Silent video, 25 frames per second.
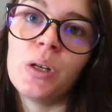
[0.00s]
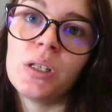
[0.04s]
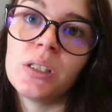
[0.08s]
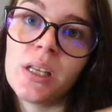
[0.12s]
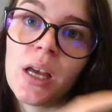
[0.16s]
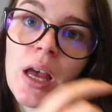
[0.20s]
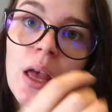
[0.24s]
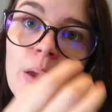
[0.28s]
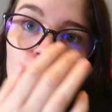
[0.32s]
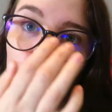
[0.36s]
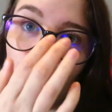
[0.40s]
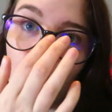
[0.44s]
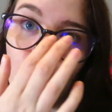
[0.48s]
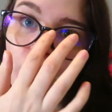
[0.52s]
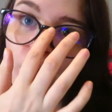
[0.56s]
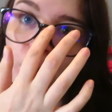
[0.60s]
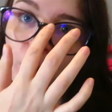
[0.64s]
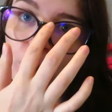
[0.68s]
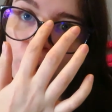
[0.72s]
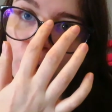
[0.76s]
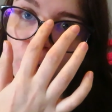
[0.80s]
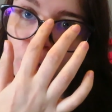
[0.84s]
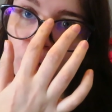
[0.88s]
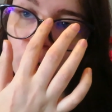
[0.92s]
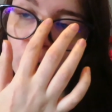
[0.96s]
timer on the
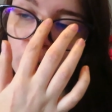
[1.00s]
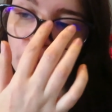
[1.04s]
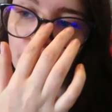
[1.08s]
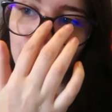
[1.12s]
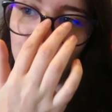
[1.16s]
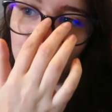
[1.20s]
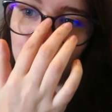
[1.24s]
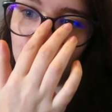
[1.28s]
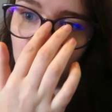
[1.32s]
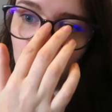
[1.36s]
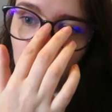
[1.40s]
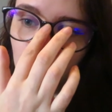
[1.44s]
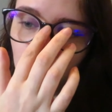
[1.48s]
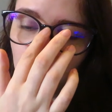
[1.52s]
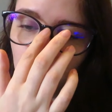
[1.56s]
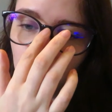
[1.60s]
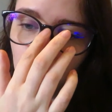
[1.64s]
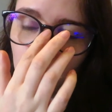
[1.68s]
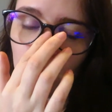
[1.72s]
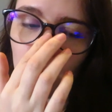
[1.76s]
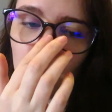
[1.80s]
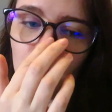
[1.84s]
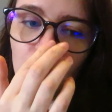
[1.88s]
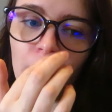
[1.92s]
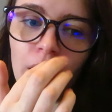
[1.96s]
Google,
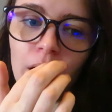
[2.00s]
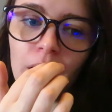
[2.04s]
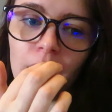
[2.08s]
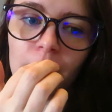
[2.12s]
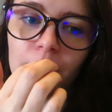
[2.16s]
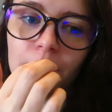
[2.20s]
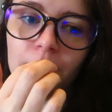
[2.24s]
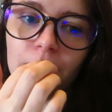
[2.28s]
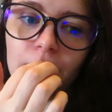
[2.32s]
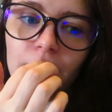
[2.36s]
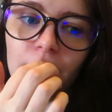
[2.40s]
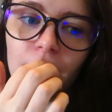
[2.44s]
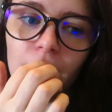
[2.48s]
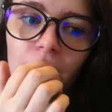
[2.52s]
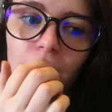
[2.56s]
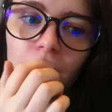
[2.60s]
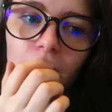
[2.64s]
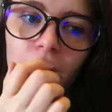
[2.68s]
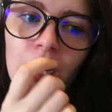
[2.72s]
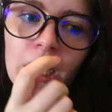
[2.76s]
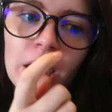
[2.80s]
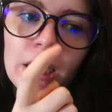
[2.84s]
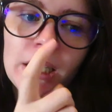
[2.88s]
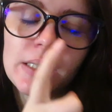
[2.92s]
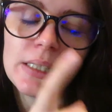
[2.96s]
and
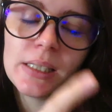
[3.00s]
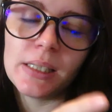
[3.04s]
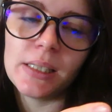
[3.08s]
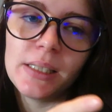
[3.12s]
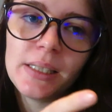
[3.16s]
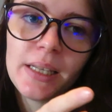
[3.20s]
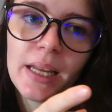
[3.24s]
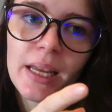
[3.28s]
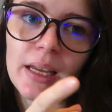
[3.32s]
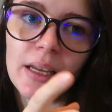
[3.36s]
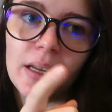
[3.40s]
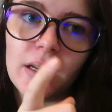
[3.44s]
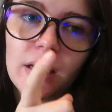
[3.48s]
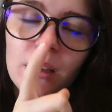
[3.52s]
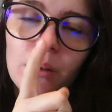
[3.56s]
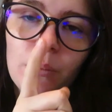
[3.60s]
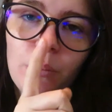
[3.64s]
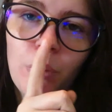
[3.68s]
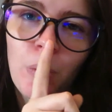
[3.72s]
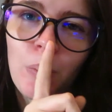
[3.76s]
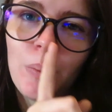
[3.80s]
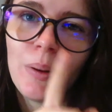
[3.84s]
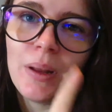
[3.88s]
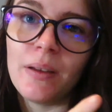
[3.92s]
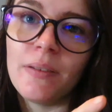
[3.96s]
stick
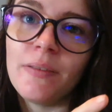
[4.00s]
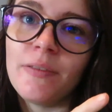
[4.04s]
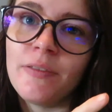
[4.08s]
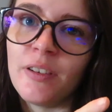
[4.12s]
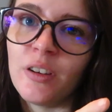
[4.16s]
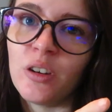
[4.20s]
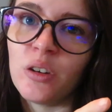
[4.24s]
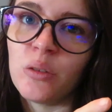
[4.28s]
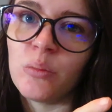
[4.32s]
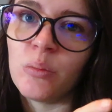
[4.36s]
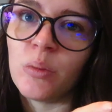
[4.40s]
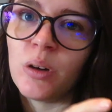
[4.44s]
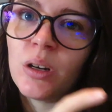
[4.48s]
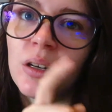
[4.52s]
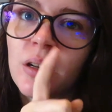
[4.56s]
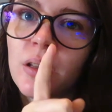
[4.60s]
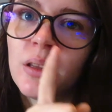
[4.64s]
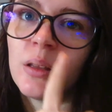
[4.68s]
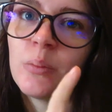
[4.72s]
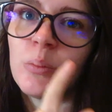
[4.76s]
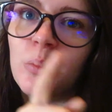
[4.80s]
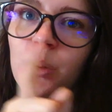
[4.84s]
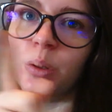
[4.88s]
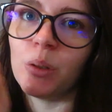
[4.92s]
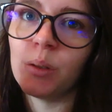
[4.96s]
probably a film on and
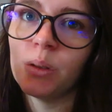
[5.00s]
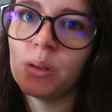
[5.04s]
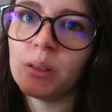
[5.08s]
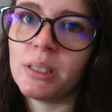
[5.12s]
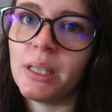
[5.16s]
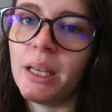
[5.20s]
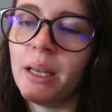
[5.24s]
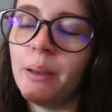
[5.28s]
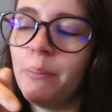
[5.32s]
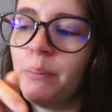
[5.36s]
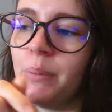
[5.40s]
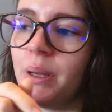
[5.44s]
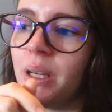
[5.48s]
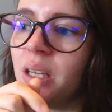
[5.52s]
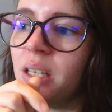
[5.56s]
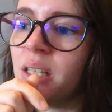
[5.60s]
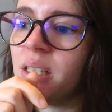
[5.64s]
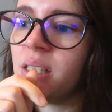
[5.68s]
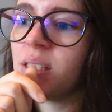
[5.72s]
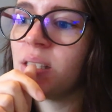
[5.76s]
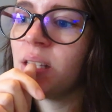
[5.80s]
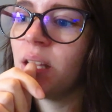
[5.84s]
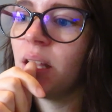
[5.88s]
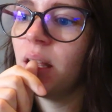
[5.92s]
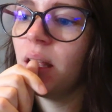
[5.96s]
then pause it,
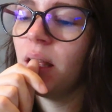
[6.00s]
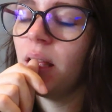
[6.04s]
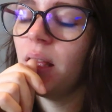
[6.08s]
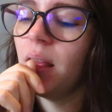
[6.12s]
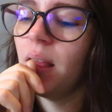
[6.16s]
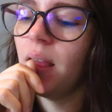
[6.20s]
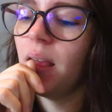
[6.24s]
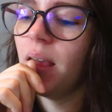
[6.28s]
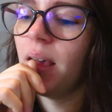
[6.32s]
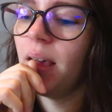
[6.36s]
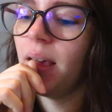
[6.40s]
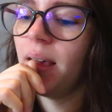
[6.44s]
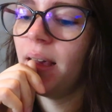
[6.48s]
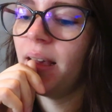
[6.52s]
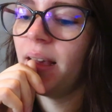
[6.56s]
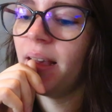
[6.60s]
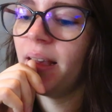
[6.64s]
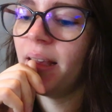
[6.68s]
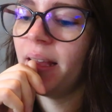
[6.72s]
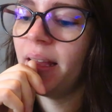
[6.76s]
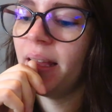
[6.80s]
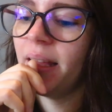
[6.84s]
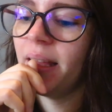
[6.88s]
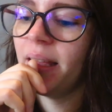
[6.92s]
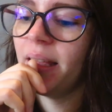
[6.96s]
because
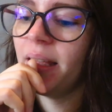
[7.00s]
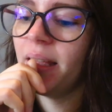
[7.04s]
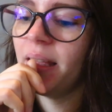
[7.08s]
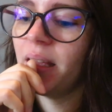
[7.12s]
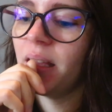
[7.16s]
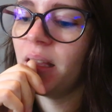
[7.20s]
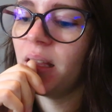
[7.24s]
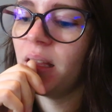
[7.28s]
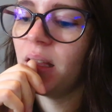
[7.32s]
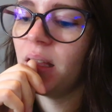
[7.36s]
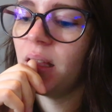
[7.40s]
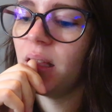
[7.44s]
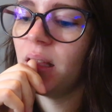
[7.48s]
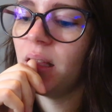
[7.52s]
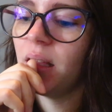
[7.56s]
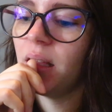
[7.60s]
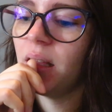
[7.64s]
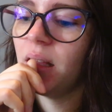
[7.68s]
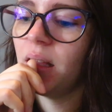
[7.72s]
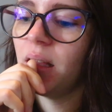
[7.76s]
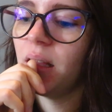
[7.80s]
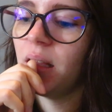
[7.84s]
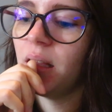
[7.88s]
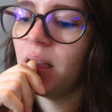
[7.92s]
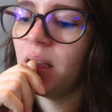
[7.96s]
I
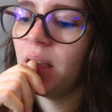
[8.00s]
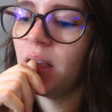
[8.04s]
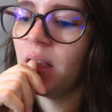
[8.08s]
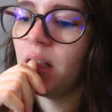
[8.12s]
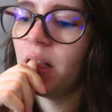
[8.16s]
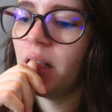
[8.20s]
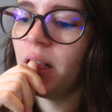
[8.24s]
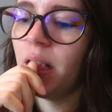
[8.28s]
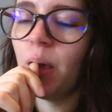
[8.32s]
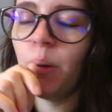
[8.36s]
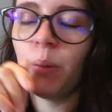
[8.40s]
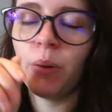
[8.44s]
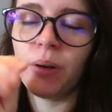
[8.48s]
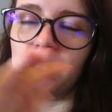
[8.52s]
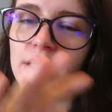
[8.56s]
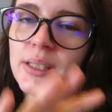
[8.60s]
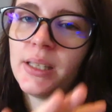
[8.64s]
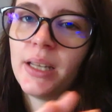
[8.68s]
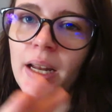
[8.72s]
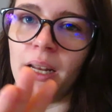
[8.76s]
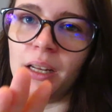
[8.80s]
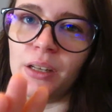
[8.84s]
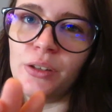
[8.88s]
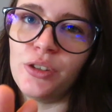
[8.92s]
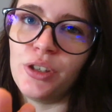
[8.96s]
want to sit
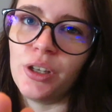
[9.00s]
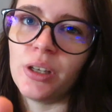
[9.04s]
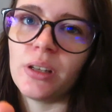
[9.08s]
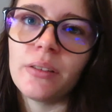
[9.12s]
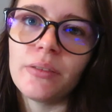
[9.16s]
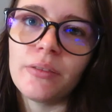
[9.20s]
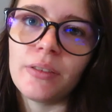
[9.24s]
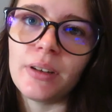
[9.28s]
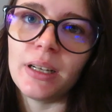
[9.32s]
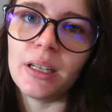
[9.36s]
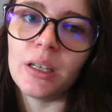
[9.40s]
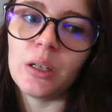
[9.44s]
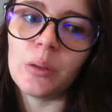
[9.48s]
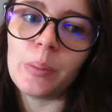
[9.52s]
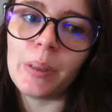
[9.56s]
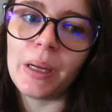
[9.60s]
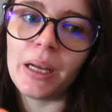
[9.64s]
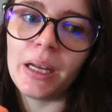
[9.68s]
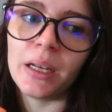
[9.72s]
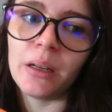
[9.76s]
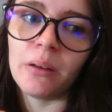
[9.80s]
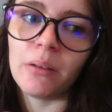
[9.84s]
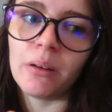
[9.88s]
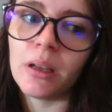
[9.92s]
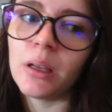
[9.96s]
down and chill for a little bit
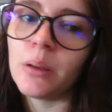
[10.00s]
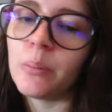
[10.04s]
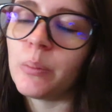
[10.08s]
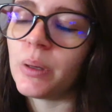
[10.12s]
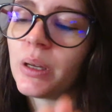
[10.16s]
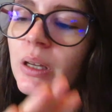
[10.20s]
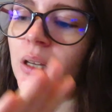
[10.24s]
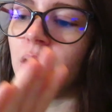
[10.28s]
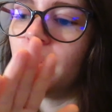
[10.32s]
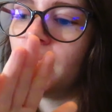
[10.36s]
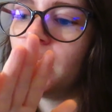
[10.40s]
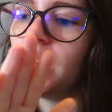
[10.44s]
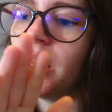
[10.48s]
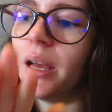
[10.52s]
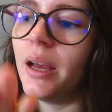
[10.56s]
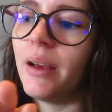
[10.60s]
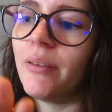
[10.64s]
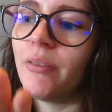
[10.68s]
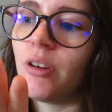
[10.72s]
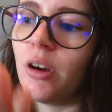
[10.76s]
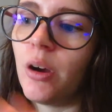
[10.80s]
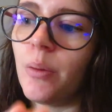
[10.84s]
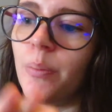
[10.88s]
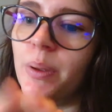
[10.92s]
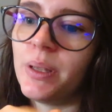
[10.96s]
anyway. But I've
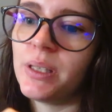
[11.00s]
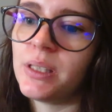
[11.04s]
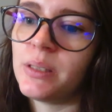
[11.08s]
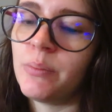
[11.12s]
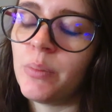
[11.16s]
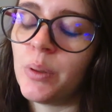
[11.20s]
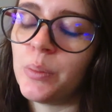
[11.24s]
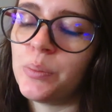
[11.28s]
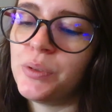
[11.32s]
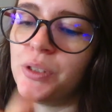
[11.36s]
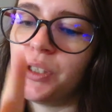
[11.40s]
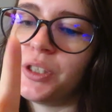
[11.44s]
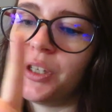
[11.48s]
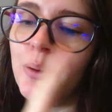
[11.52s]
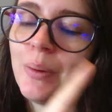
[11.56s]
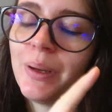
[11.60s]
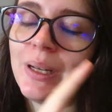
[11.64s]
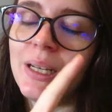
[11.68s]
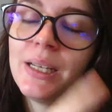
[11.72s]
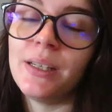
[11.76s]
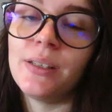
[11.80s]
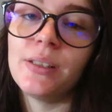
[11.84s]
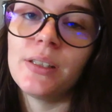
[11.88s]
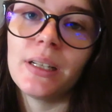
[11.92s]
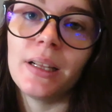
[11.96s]
got a bits and bobs to do. I
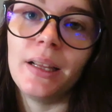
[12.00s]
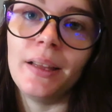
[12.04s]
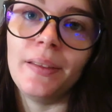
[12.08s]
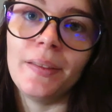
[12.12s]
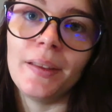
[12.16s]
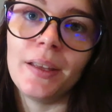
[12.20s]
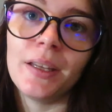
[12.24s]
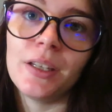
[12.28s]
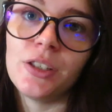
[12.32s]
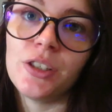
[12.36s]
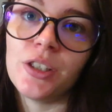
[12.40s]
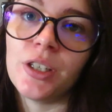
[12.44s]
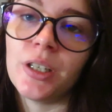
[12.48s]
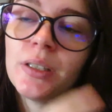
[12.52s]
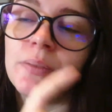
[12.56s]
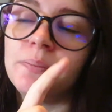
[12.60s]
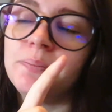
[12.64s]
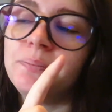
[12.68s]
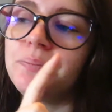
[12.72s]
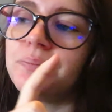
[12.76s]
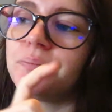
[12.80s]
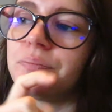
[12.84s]
need to clean the kitchen,